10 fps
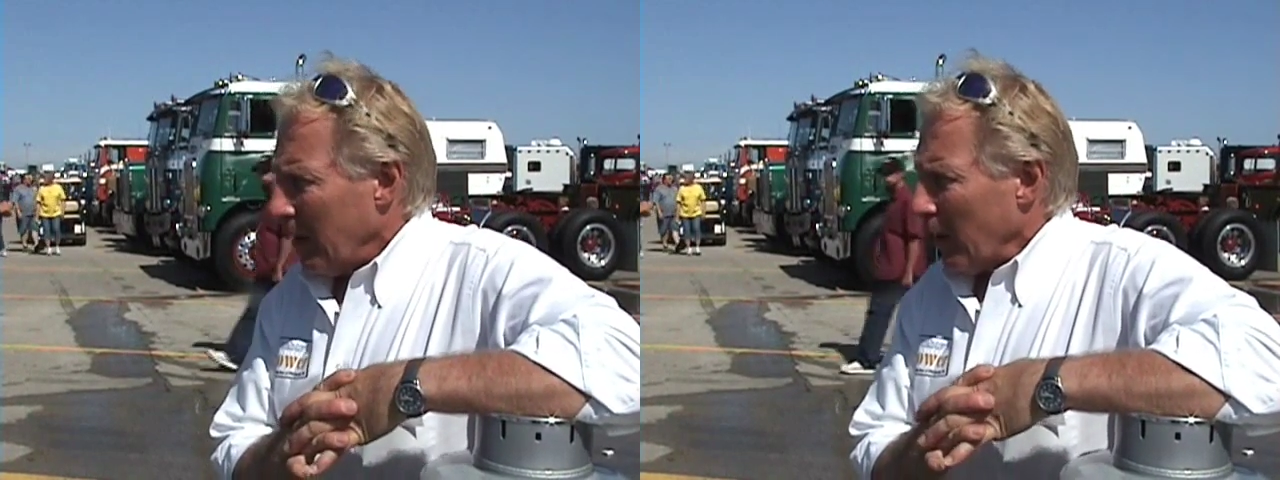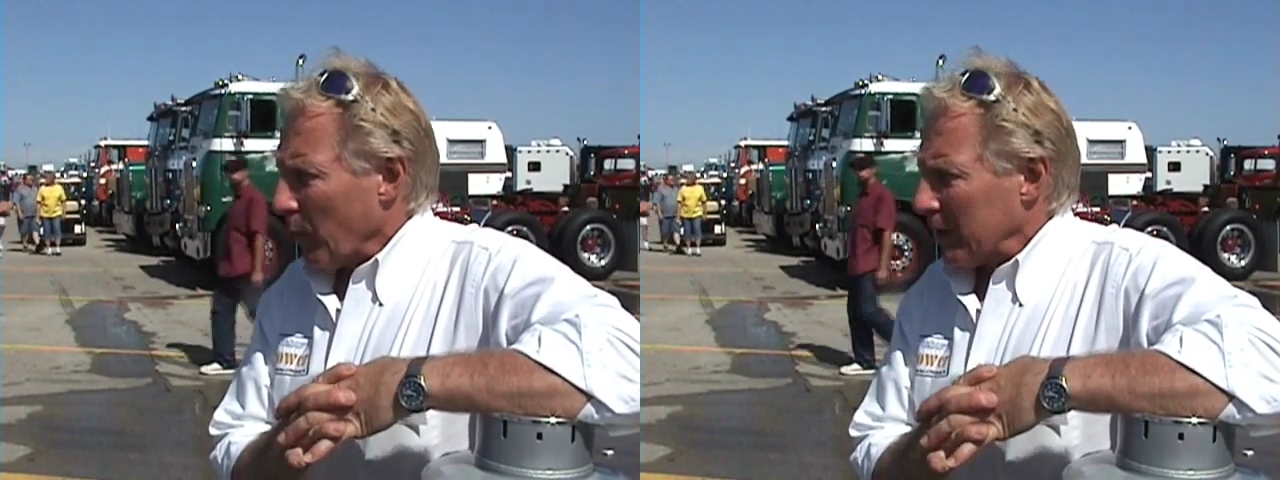
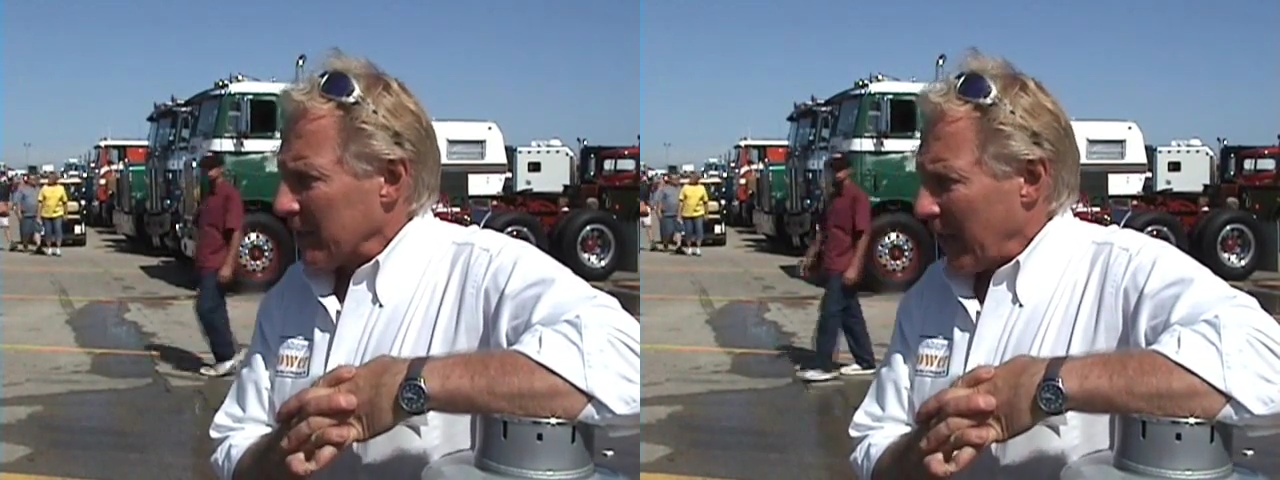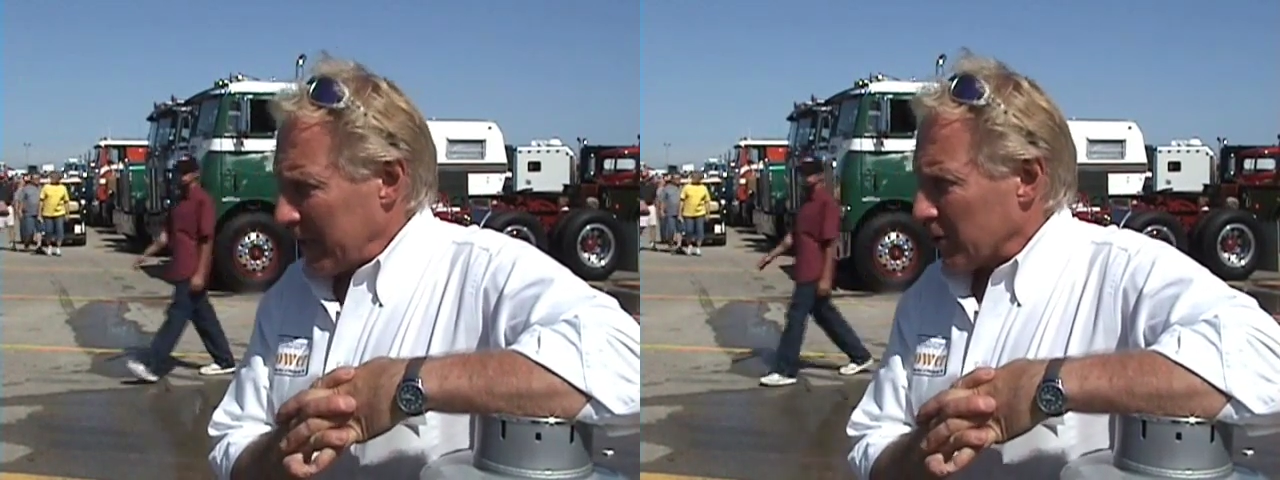He runs
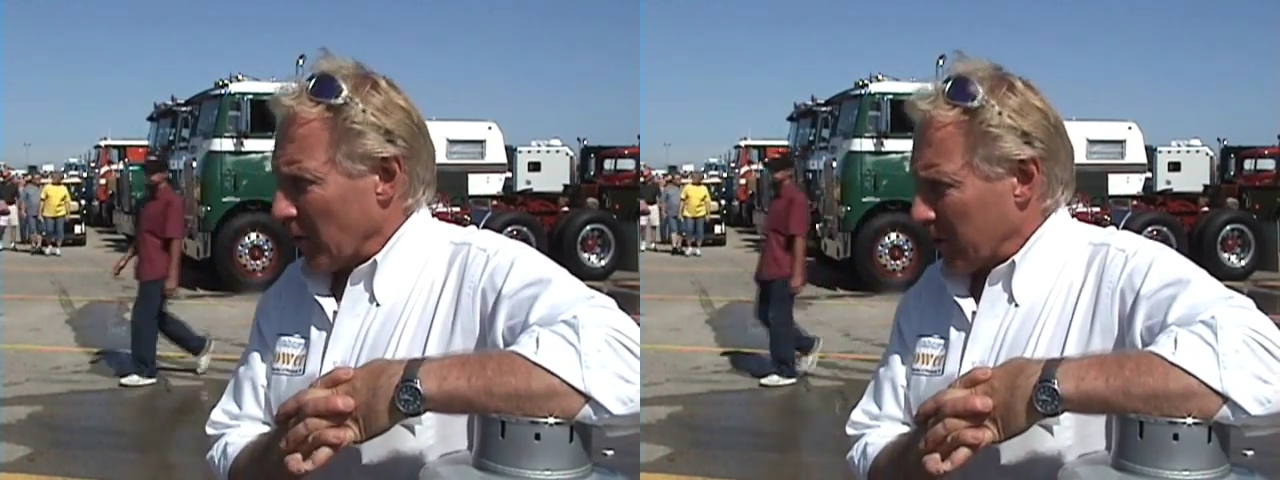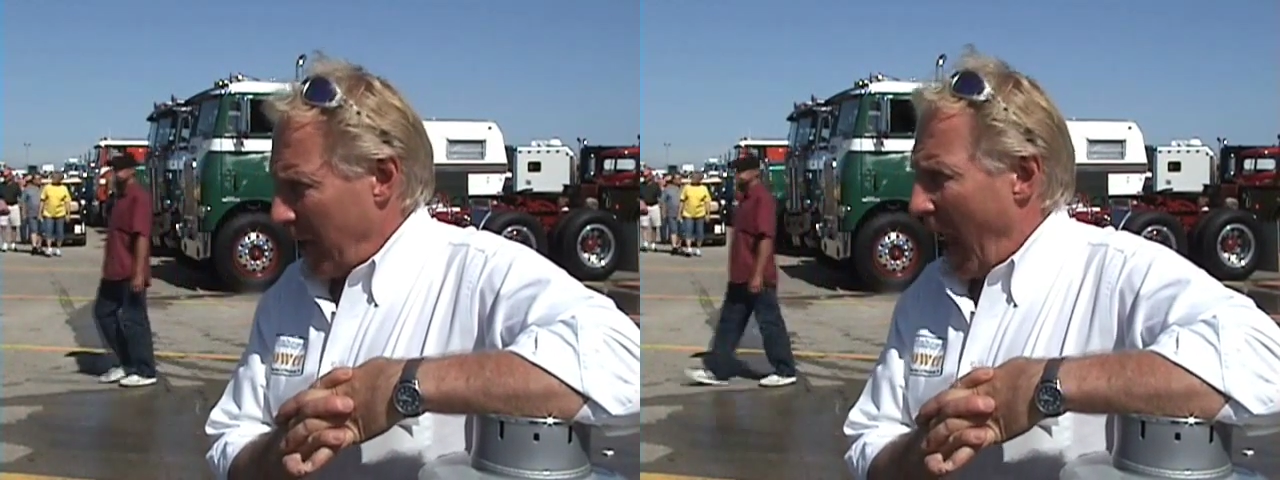an
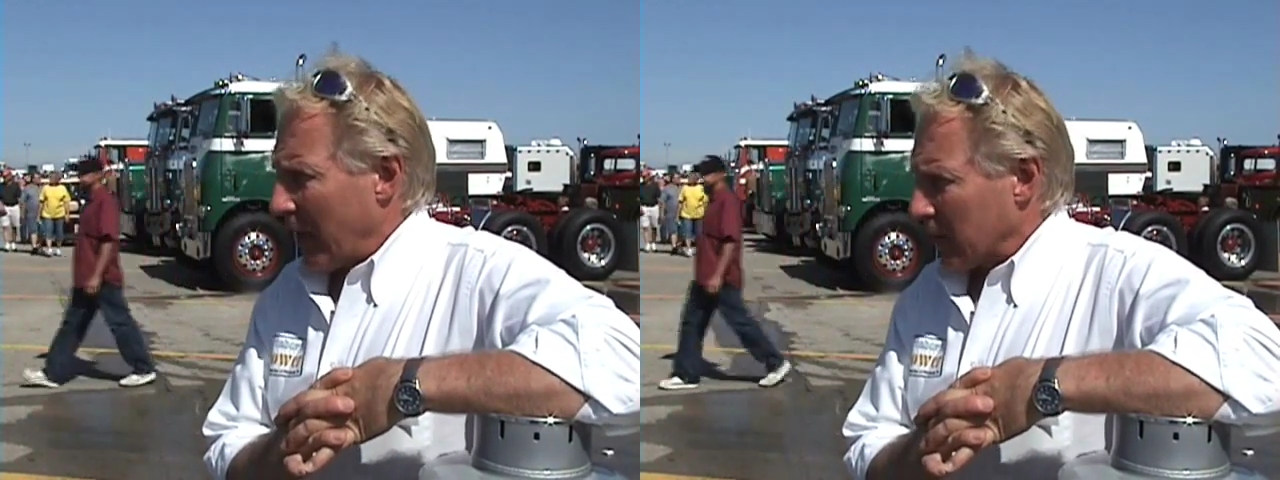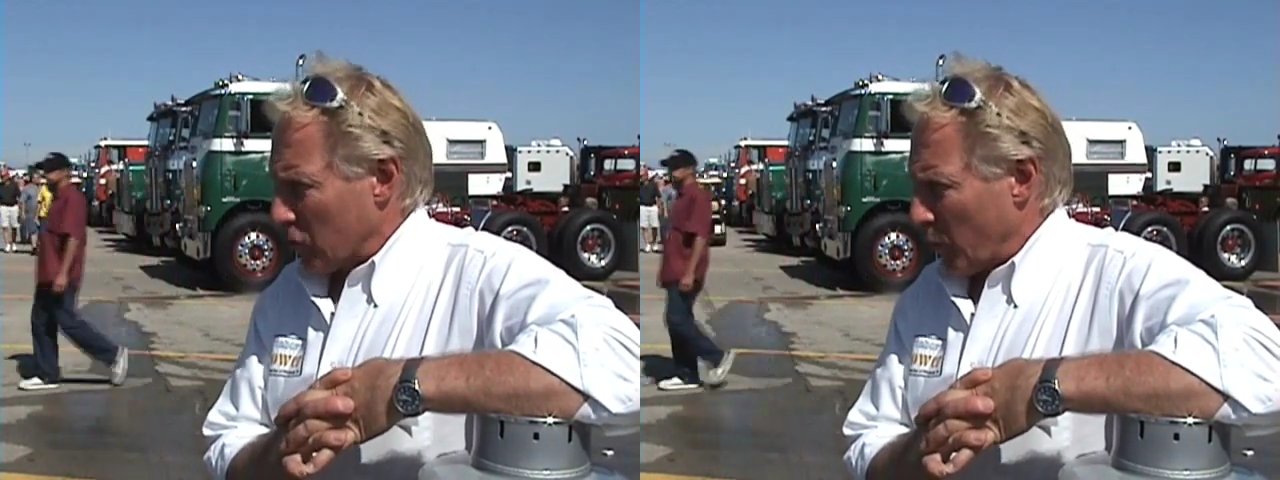A-Cert
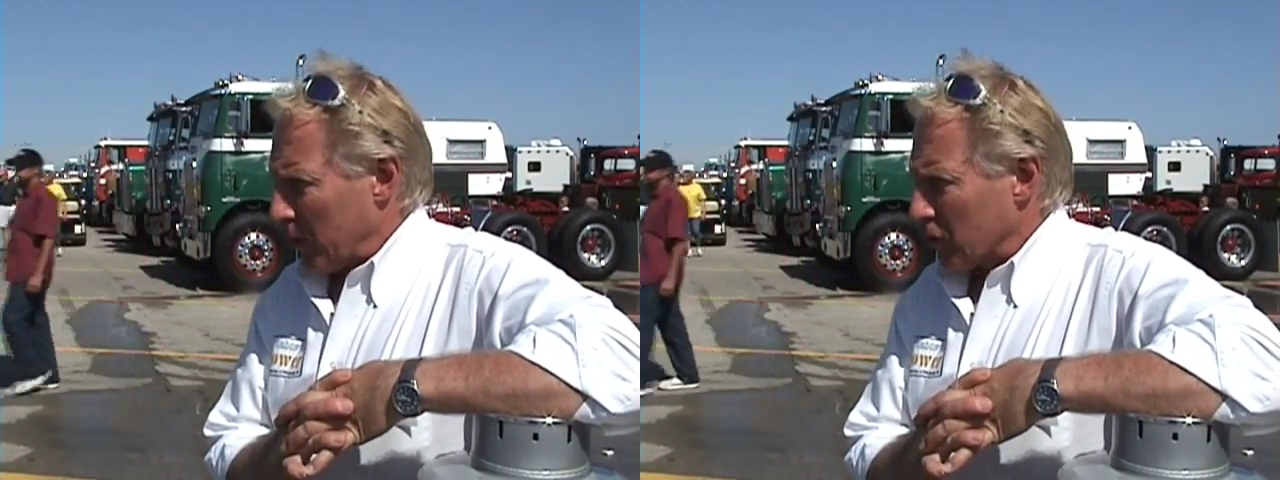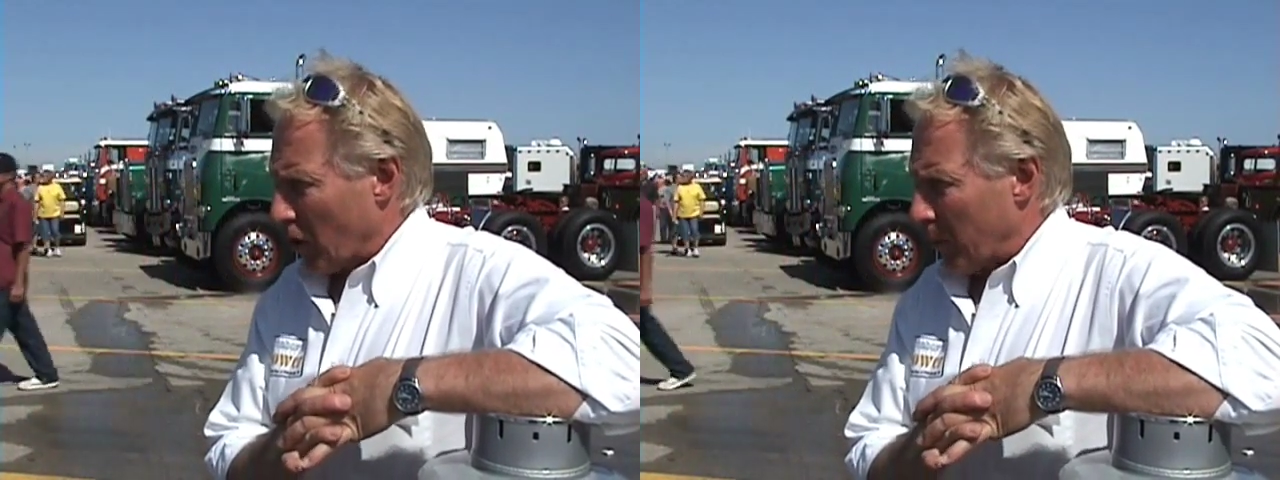cat,
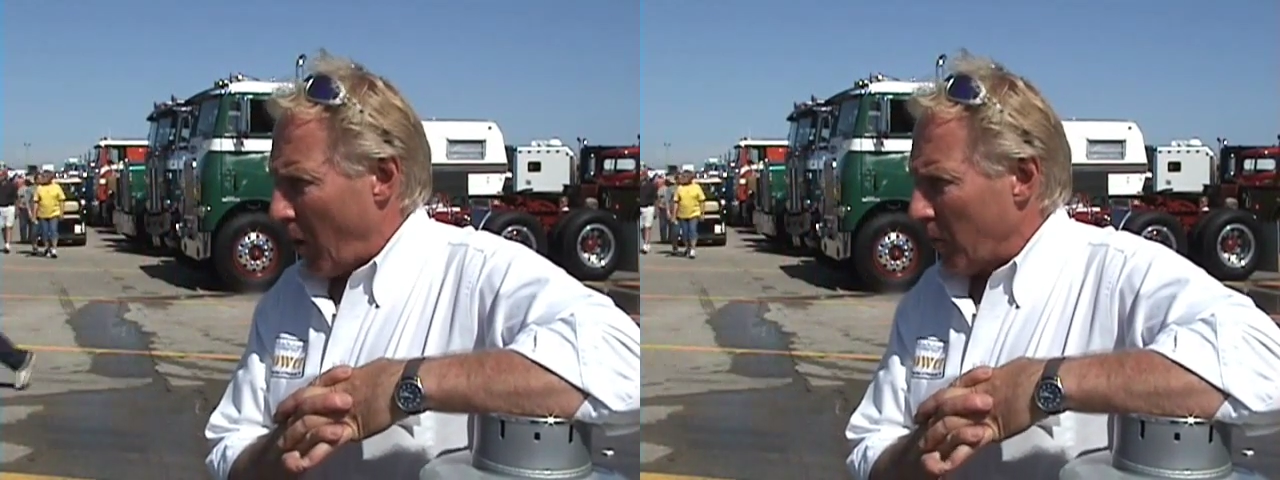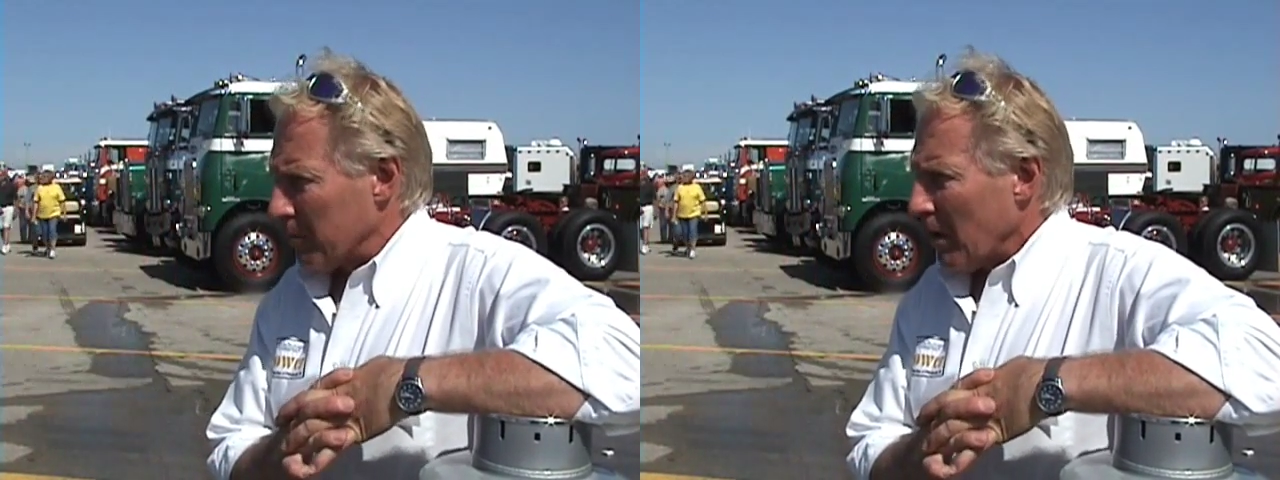twin
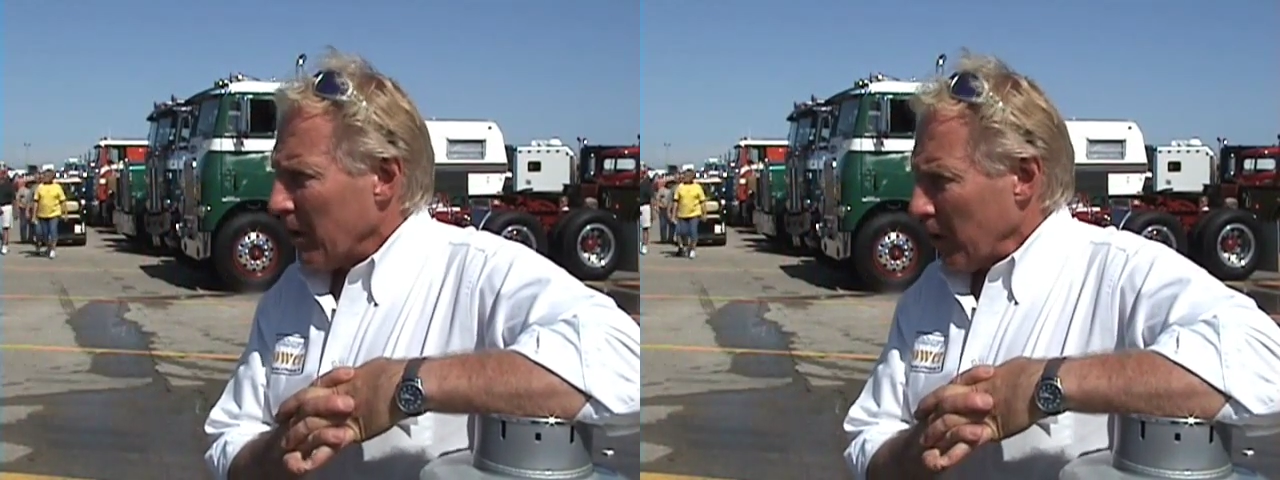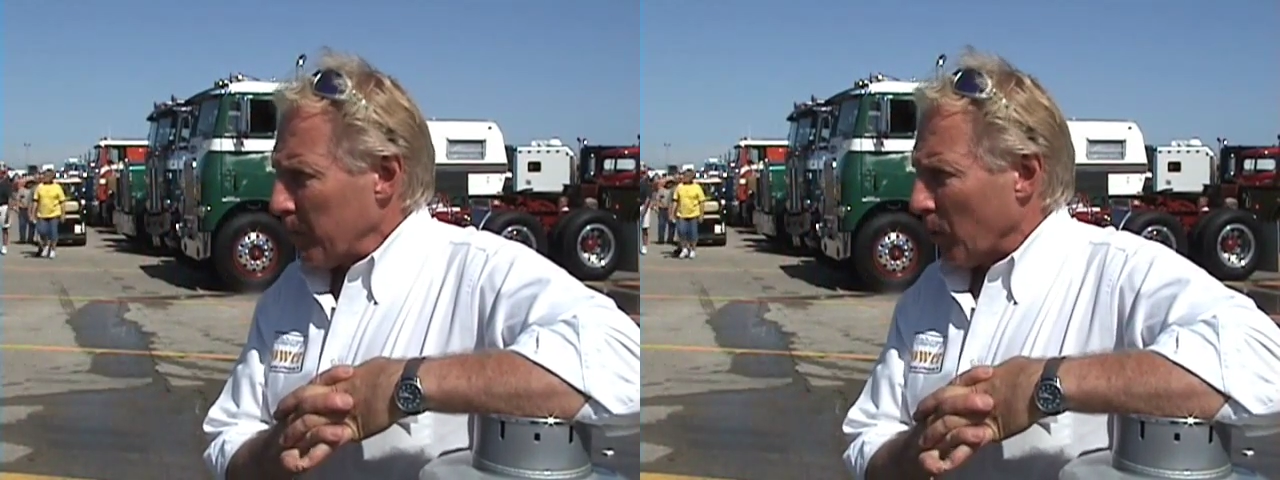turbo.
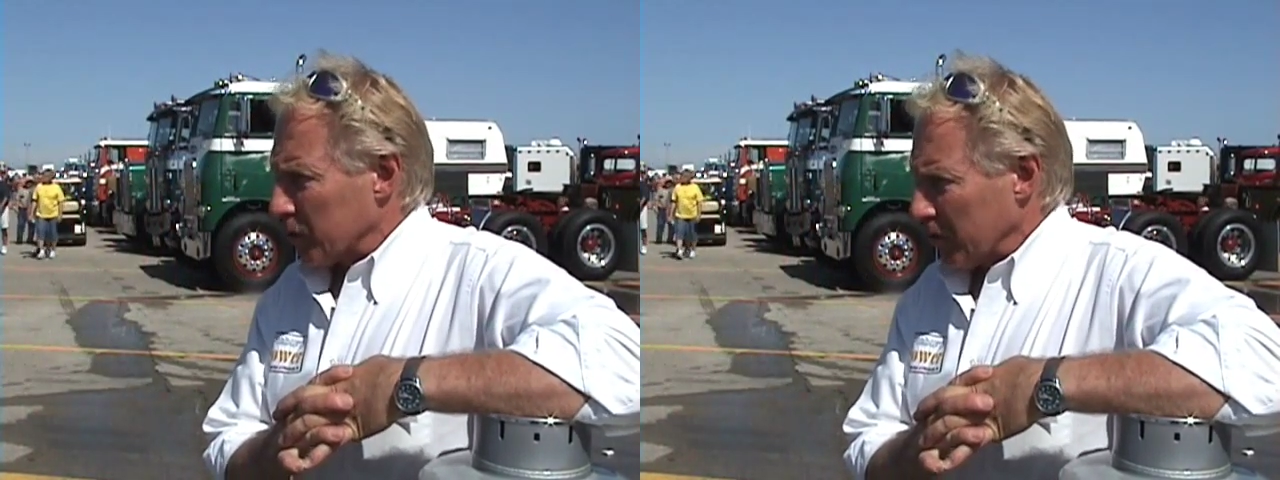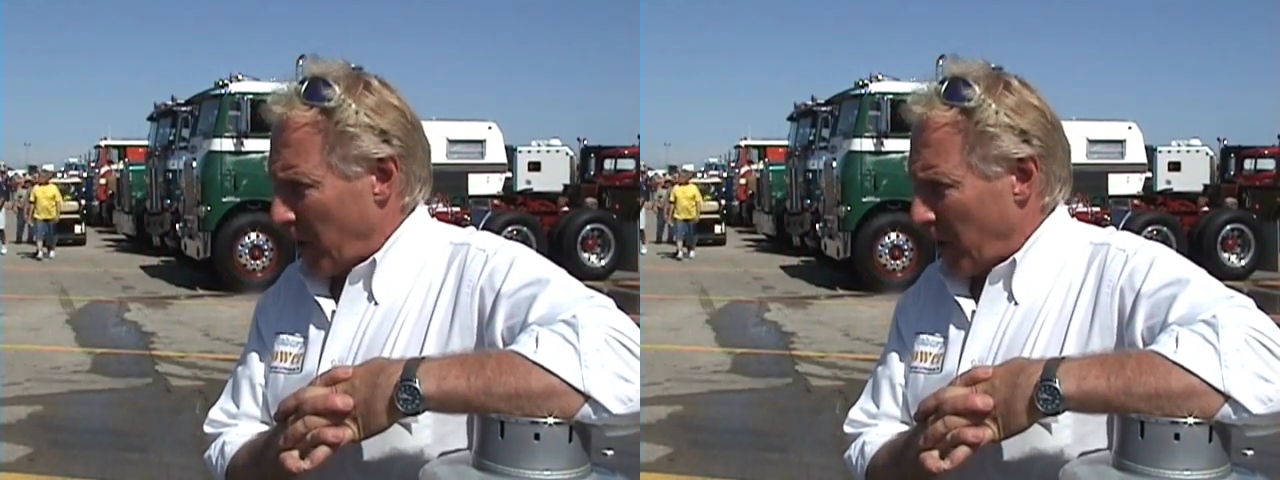He pulls a